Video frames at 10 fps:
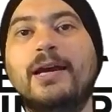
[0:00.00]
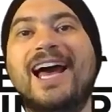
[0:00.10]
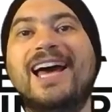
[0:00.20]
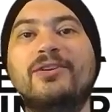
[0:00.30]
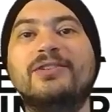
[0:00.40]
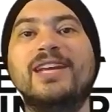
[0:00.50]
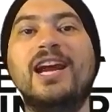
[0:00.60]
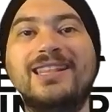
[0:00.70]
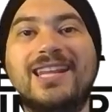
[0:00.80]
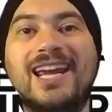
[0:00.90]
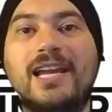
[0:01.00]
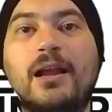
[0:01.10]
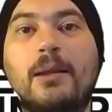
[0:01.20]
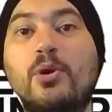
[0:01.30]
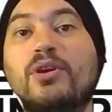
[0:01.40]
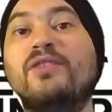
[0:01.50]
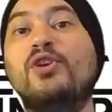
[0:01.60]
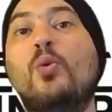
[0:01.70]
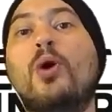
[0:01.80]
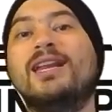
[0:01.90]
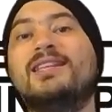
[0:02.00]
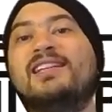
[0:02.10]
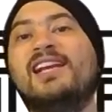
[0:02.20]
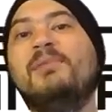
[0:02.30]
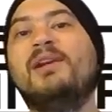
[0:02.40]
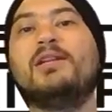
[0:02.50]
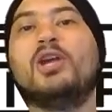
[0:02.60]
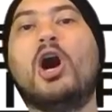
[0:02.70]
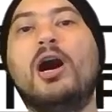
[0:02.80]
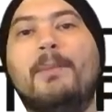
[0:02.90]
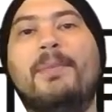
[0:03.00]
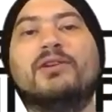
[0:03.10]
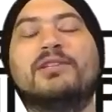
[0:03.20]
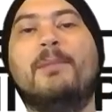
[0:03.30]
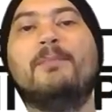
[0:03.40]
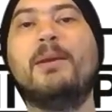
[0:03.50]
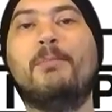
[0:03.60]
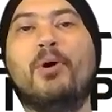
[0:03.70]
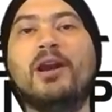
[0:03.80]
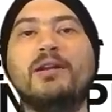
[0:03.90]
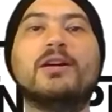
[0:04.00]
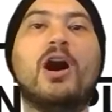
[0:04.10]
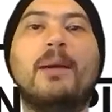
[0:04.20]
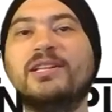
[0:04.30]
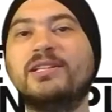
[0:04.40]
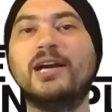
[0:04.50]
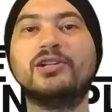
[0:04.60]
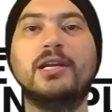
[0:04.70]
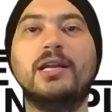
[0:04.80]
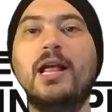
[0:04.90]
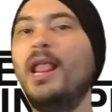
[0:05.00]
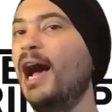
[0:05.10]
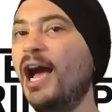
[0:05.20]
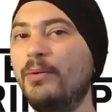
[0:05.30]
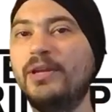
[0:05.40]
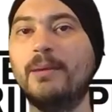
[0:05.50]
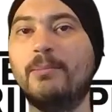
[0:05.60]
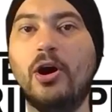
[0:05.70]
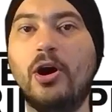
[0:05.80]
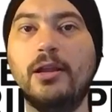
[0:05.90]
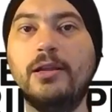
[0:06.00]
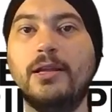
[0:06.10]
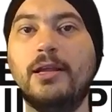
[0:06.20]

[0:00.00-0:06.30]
And there's anything I can help you with. If you want to see me talk about something, put it in the comment section. I read them all.